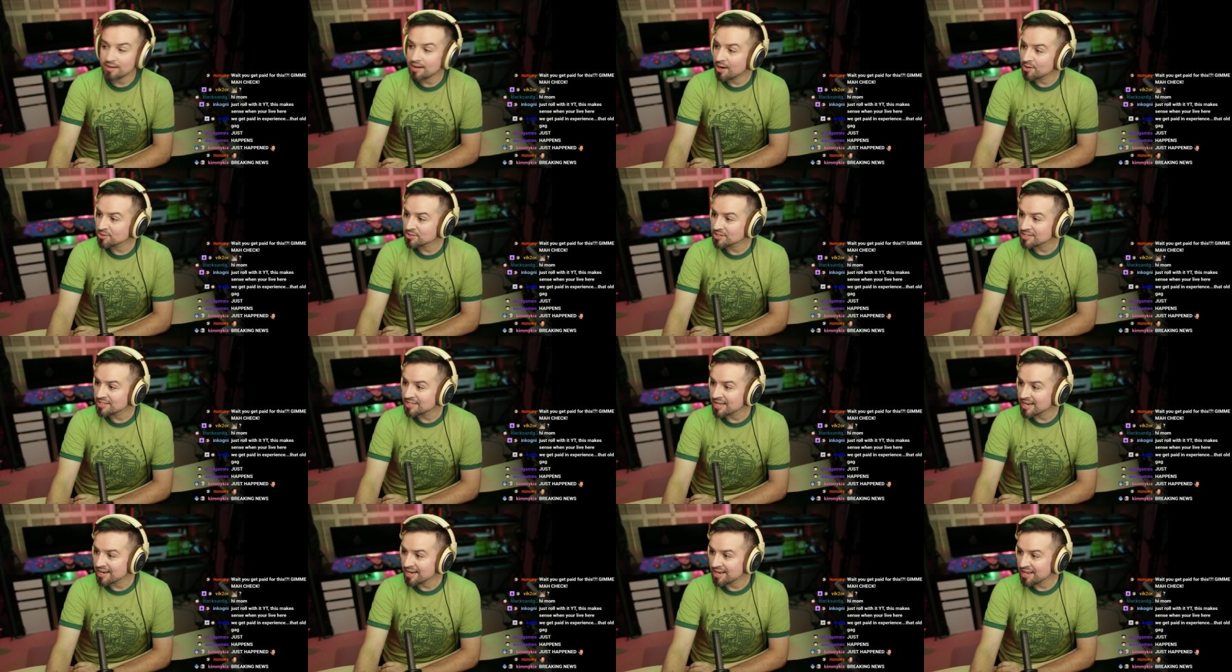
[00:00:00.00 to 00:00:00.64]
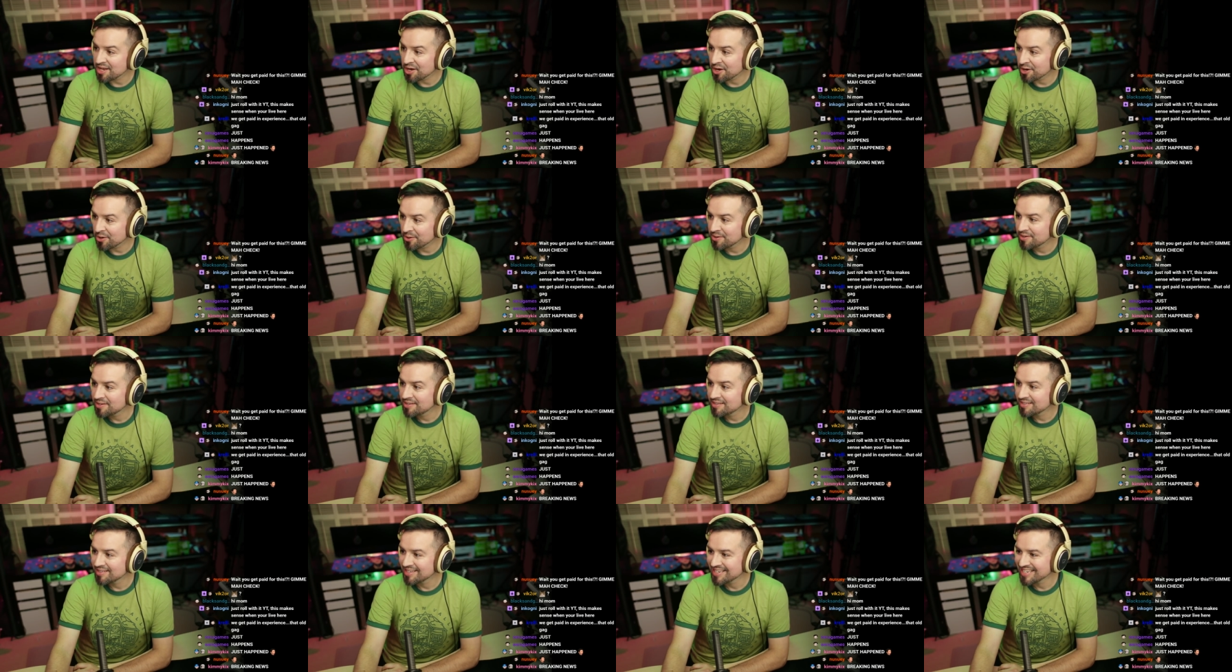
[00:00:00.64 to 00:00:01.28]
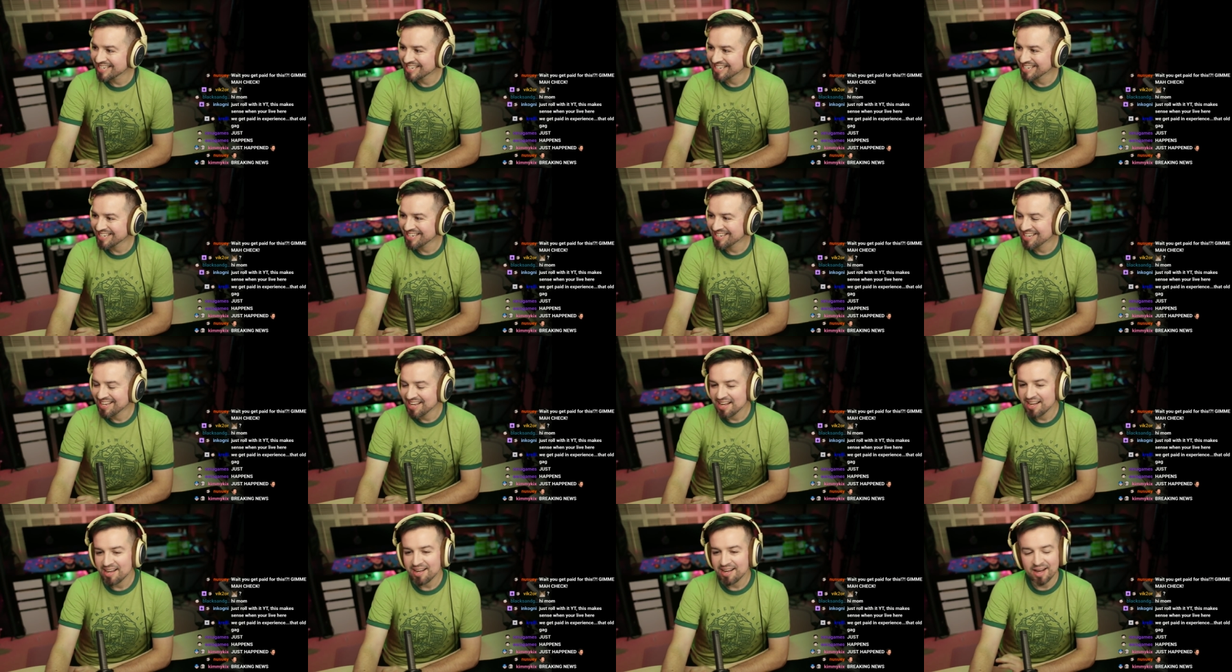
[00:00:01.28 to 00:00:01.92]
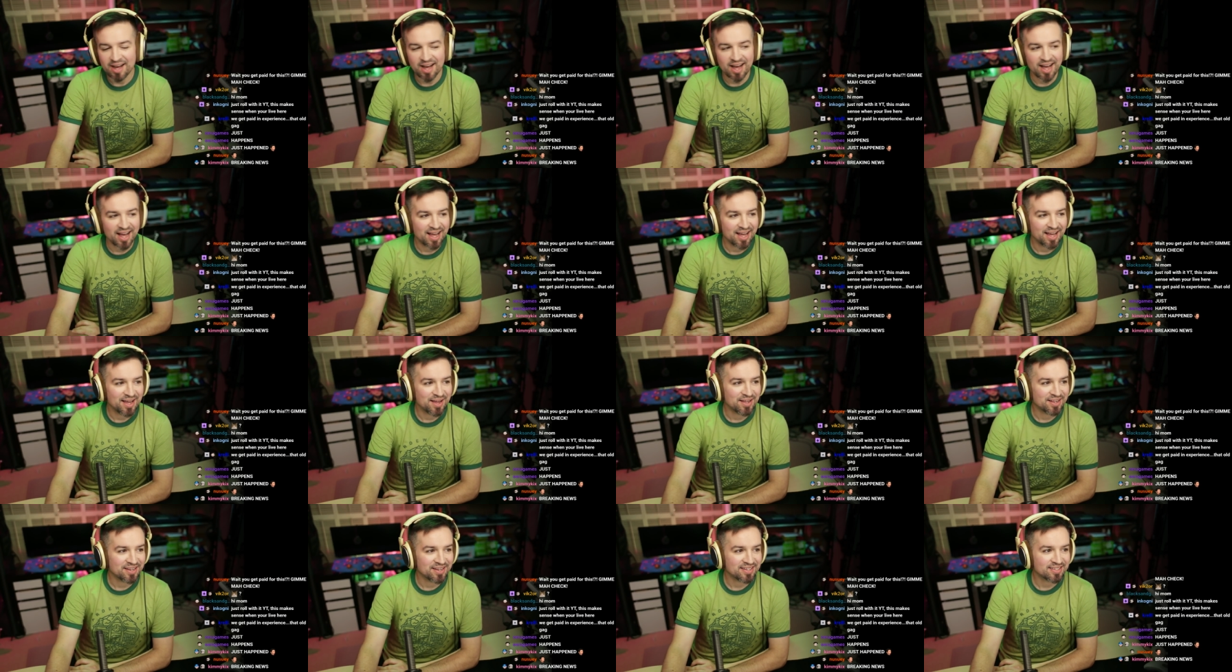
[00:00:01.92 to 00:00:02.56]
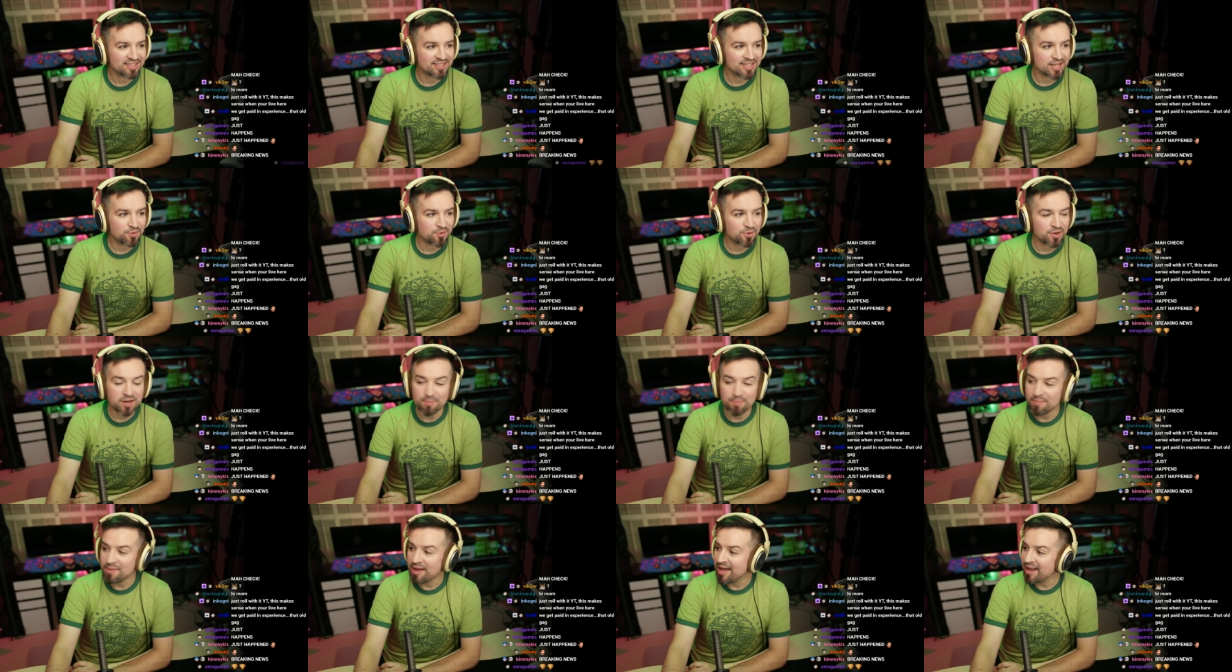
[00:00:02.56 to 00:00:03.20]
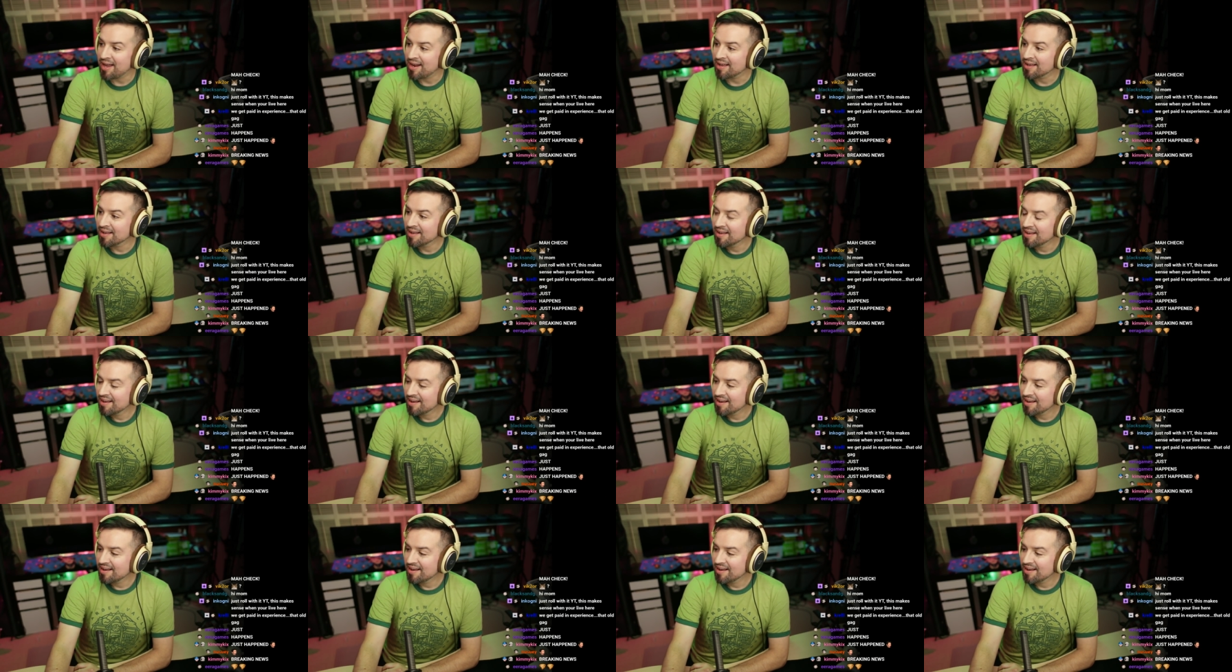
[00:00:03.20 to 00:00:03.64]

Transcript: was gonna say Neo. Liquid Mana,